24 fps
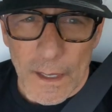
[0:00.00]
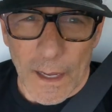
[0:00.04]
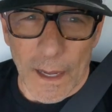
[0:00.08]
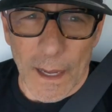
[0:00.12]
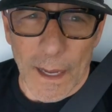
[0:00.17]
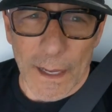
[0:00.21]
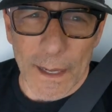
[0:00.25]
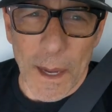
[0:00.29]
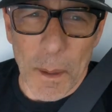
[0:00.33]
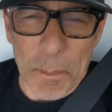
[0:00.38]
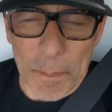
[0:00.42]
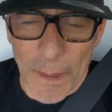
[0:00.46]

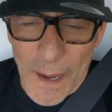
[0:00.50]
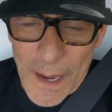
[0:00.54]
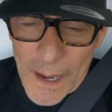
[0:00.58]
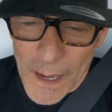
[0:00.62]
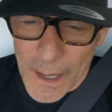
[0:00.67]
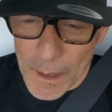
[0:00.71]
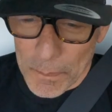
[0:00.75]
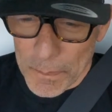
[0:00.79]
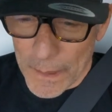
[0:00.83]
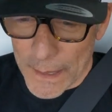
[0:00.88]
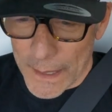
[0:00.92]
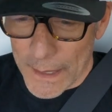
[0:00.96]
Hi, I'm
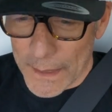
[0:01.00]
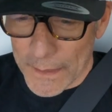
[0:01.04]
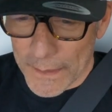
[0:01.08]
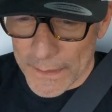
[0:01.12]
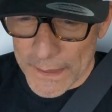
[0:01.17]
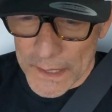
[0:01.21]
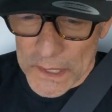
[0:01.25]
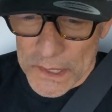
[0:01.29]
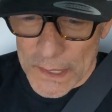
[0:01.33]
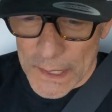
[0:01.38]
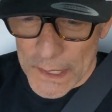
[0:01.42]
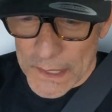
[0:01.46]
Bob,
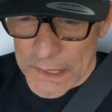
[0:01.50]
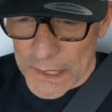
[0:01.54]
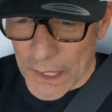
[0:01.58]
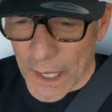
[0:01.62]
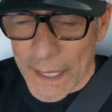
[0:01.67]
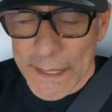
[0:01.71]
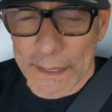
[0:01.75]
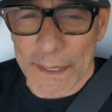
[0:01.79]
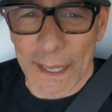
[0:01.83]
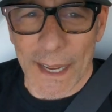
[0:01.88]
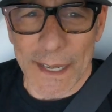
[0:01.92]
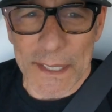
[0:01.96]
and this is
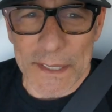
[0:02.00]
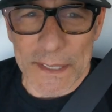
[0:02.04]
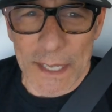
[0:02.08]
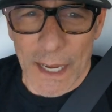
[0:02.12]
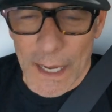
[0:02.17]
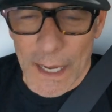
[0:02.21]
Late Night